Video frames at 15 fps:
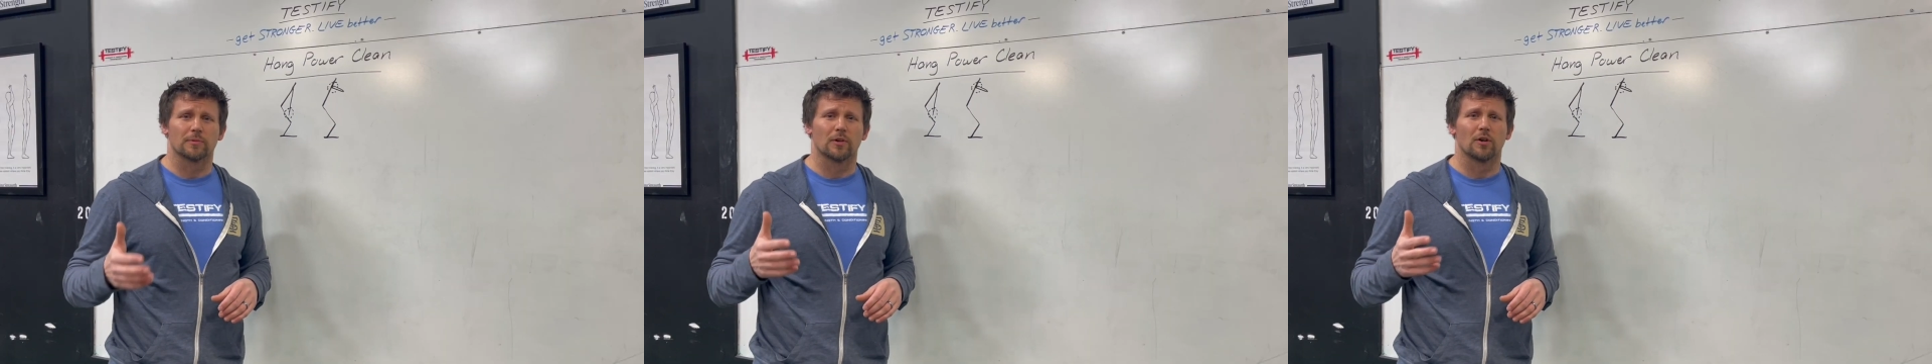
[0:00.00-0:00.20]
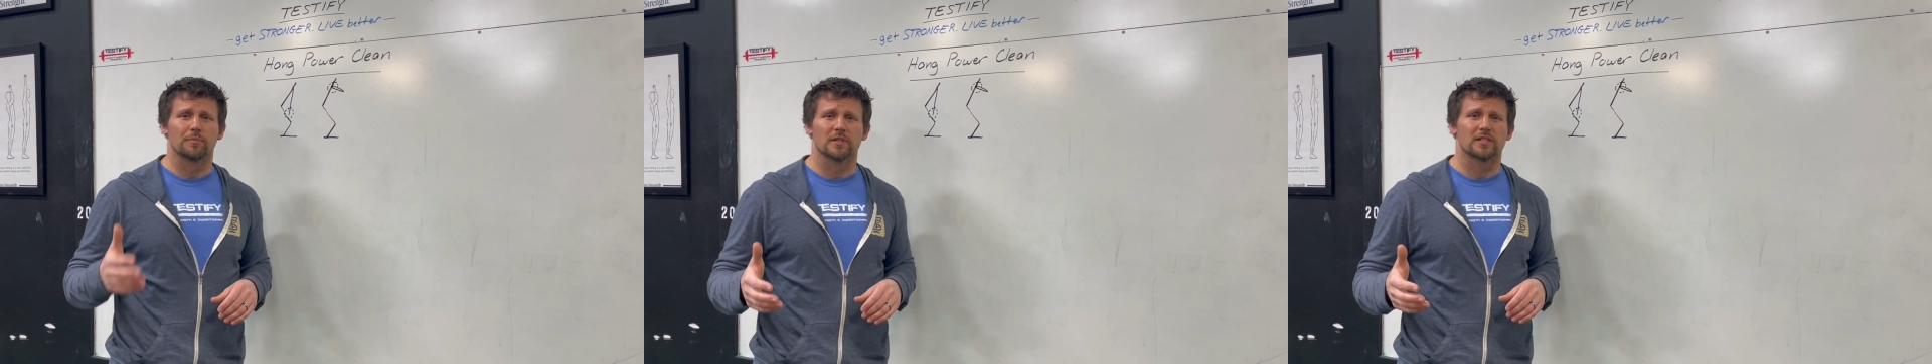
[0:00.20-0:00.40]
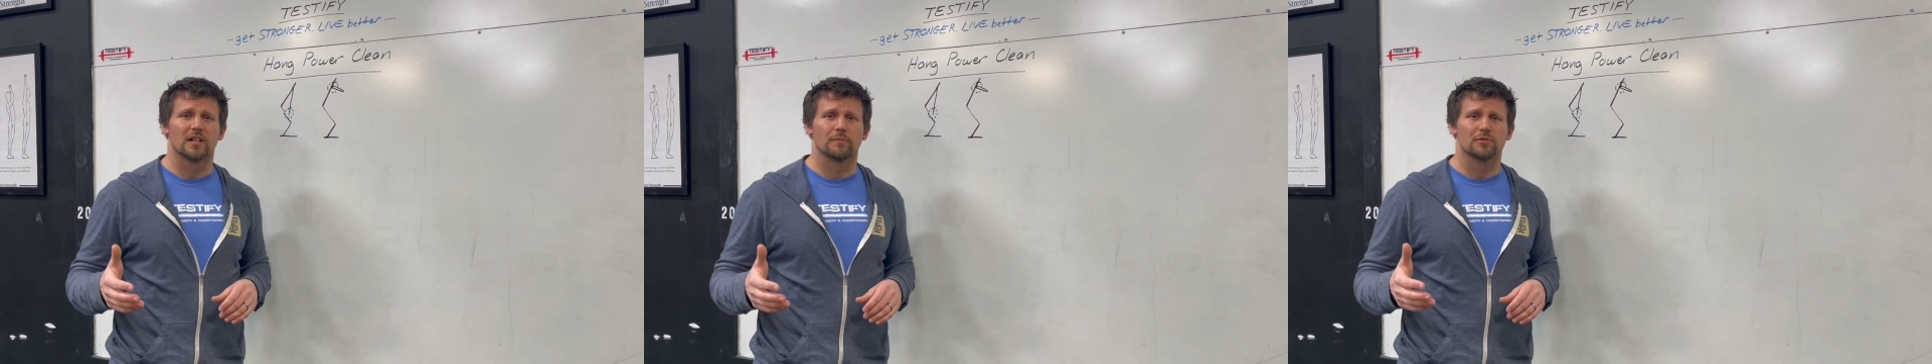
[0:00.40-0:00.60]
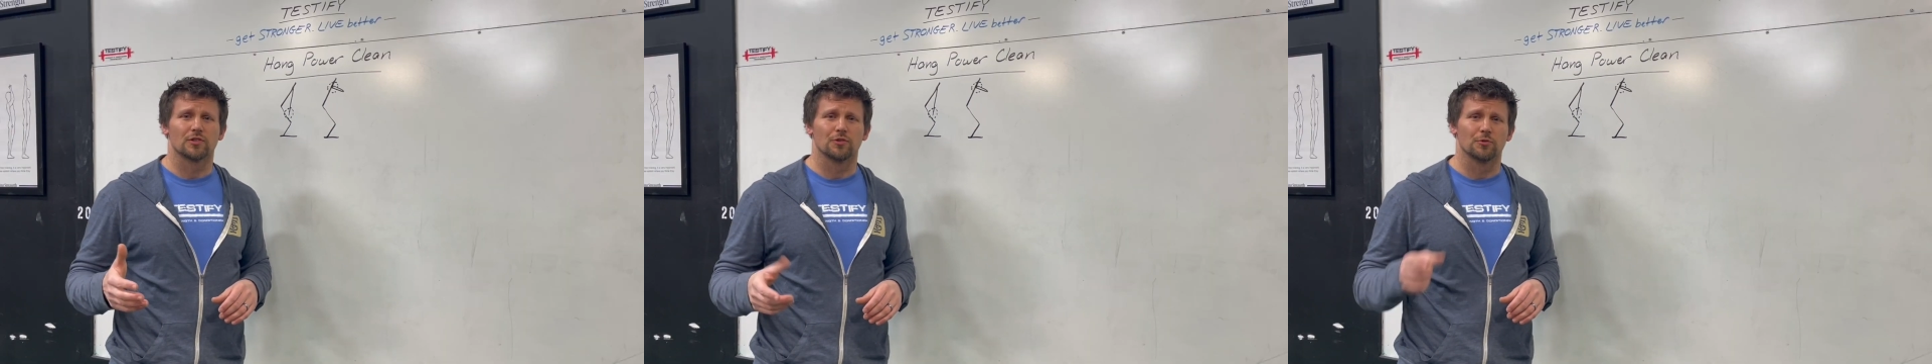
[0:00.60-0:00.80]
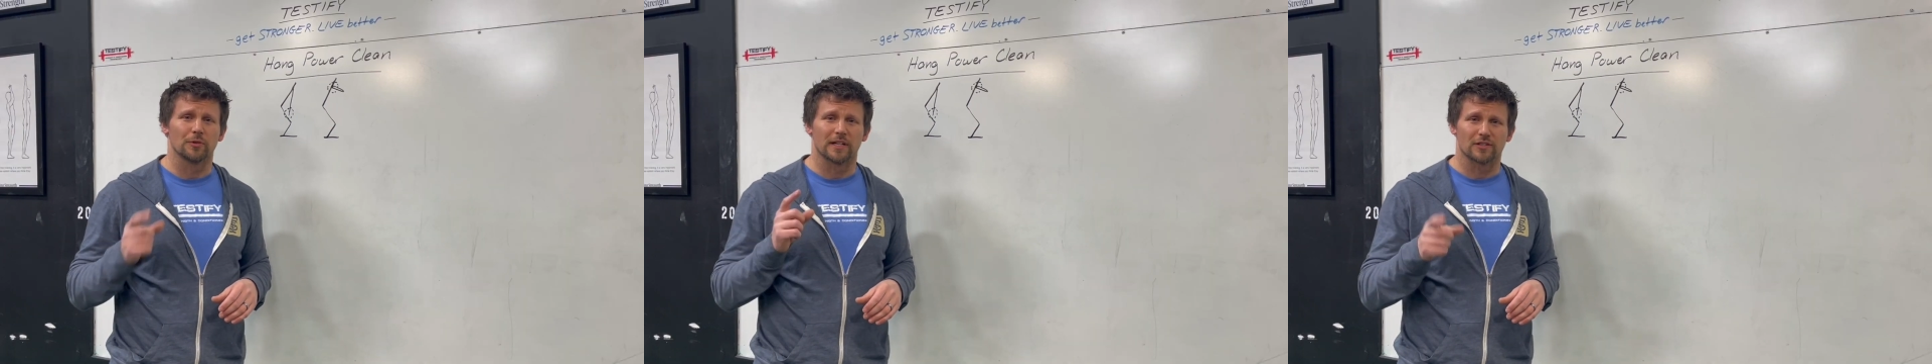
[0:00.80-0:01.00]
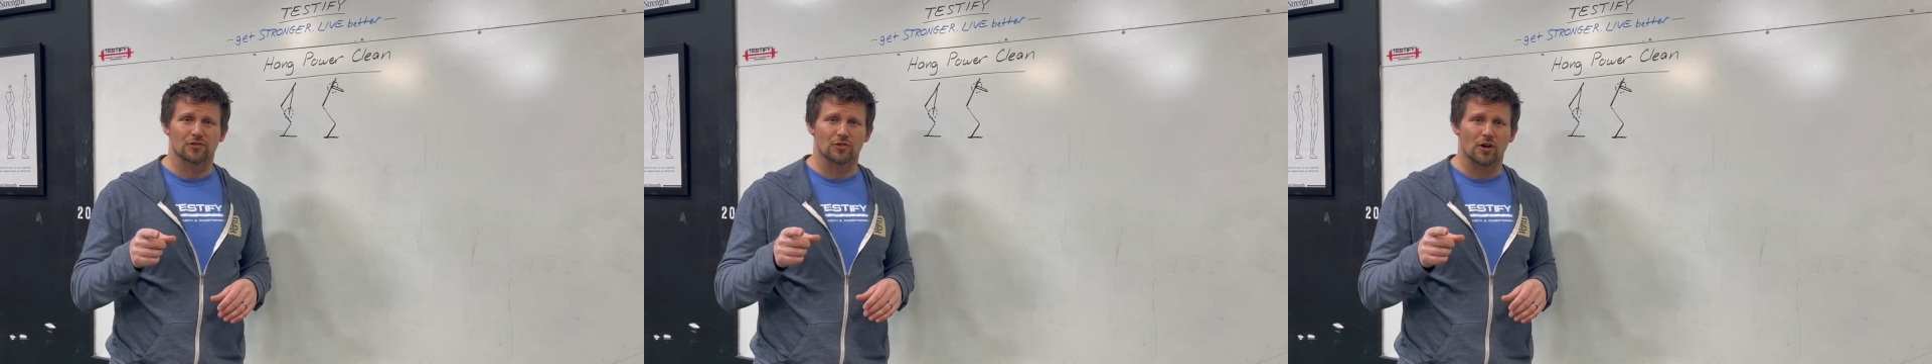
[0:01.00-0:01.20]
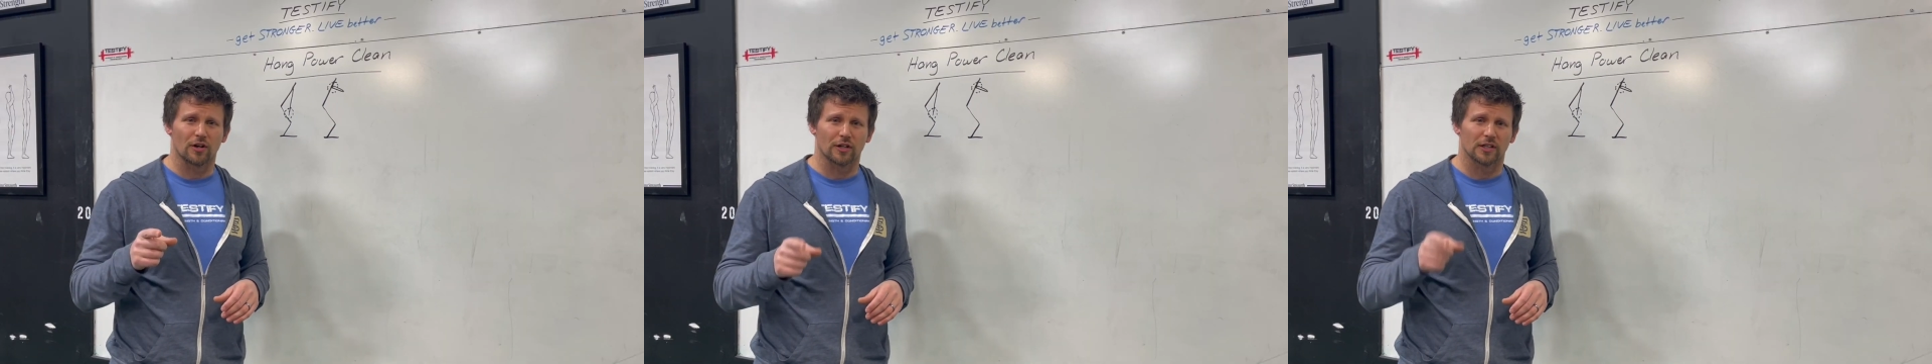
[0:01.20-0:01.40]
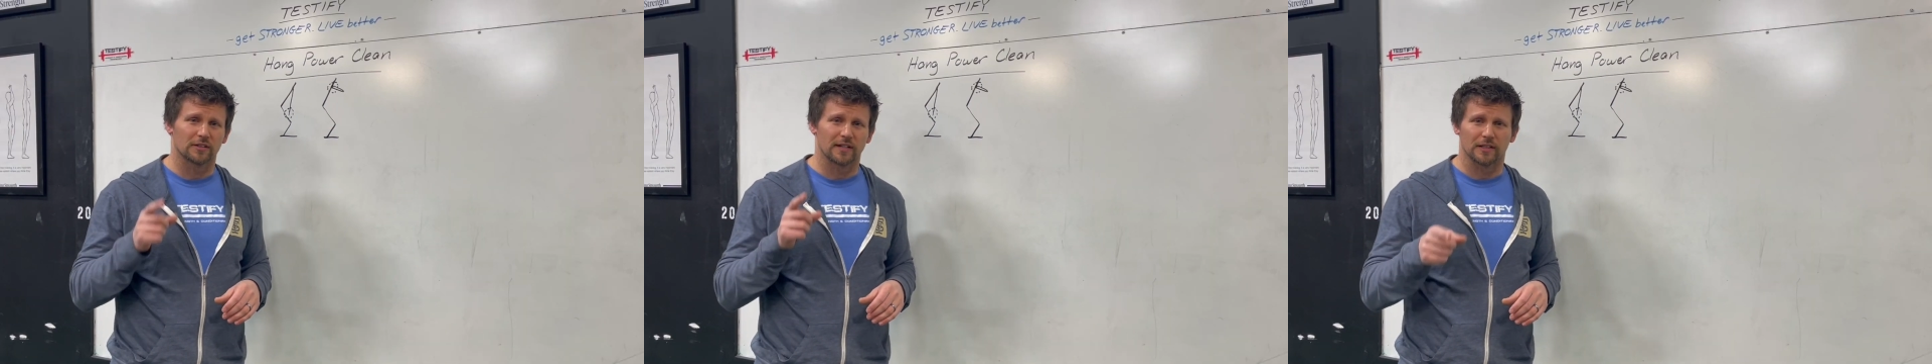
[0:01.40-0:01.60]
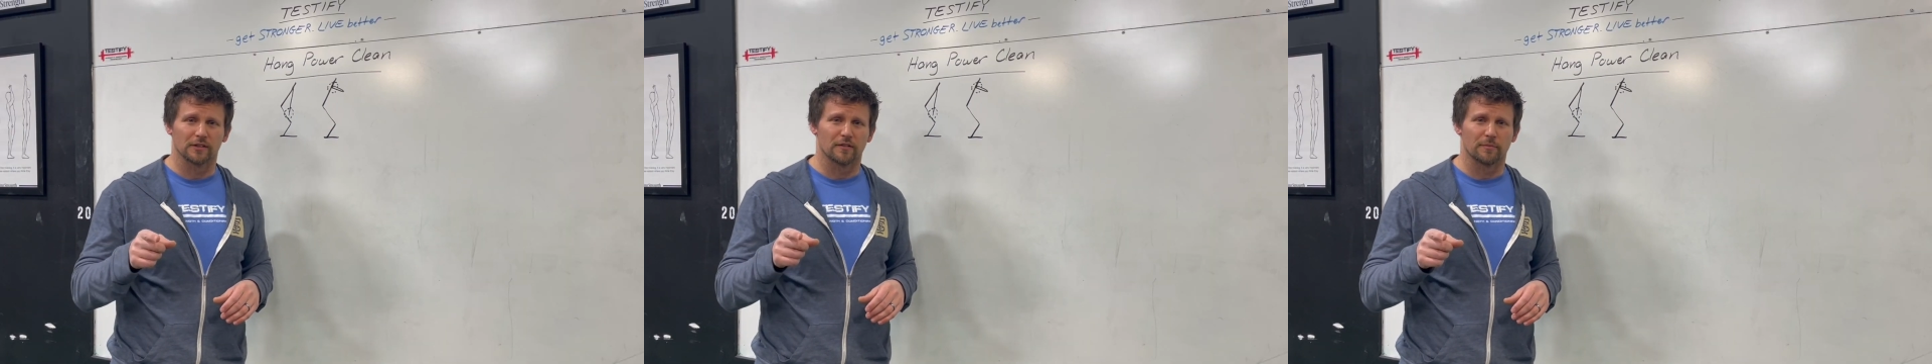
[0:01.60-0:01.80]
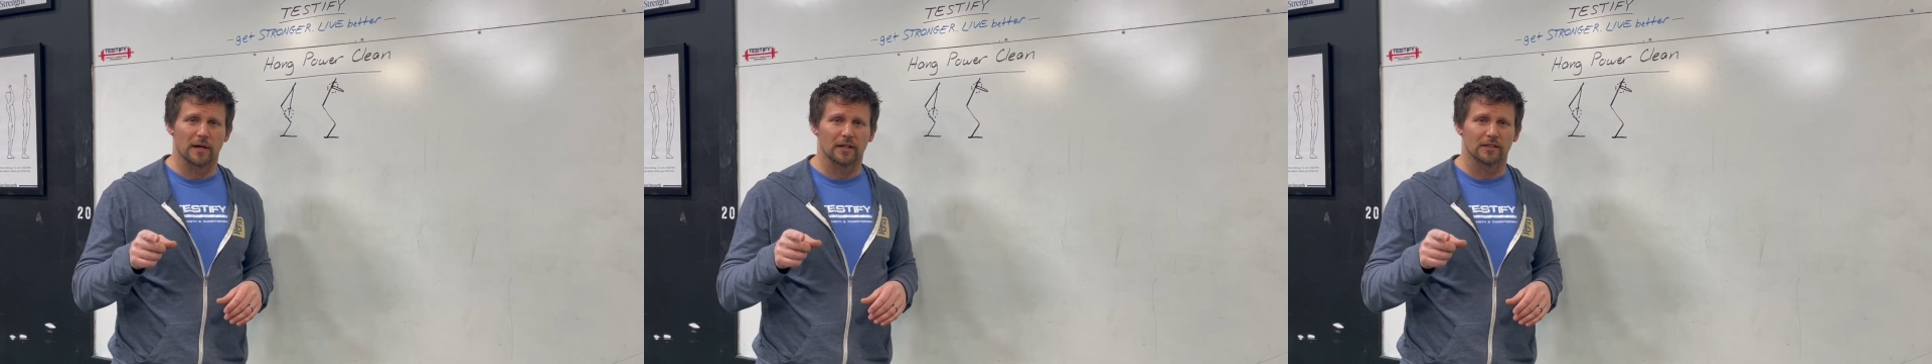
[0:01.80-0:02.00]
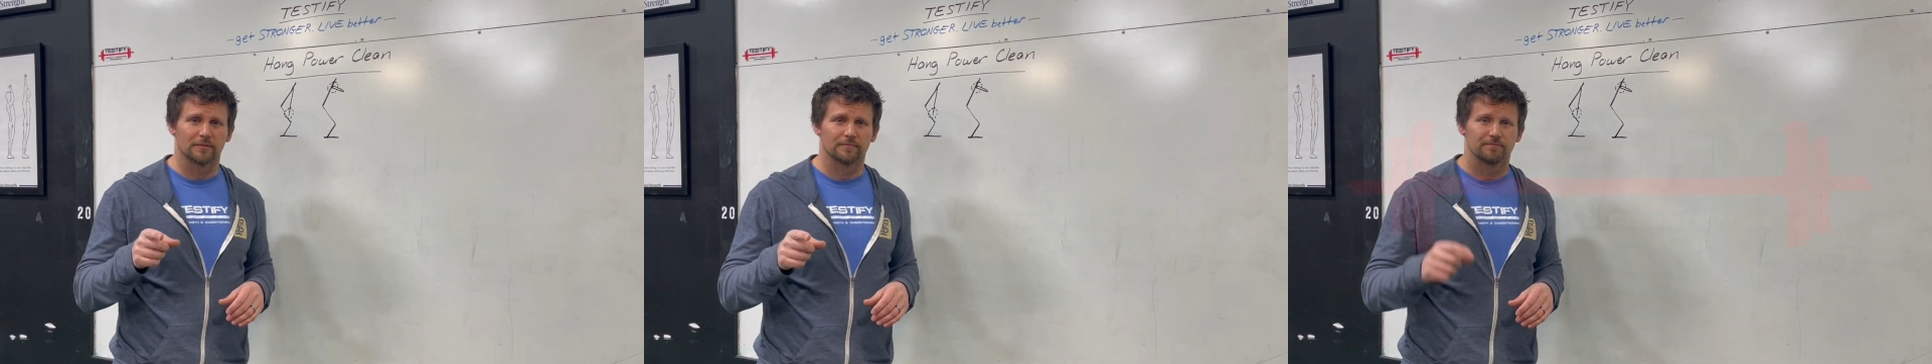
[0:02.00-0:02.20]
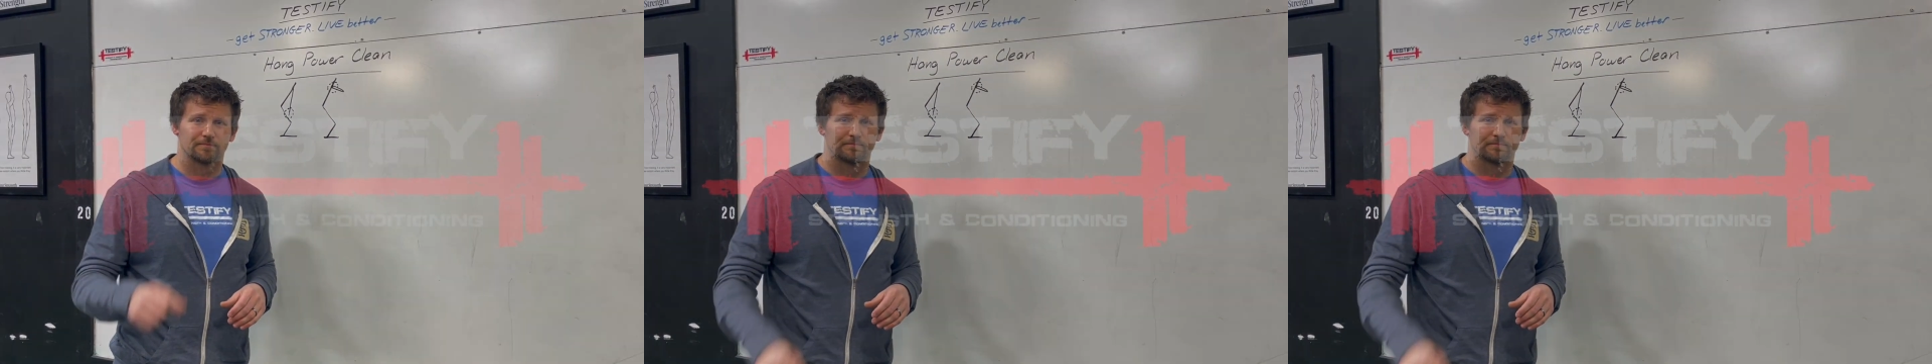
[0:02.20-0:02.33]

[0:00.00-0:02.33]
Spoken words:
we hope this helps you get stronger and live better.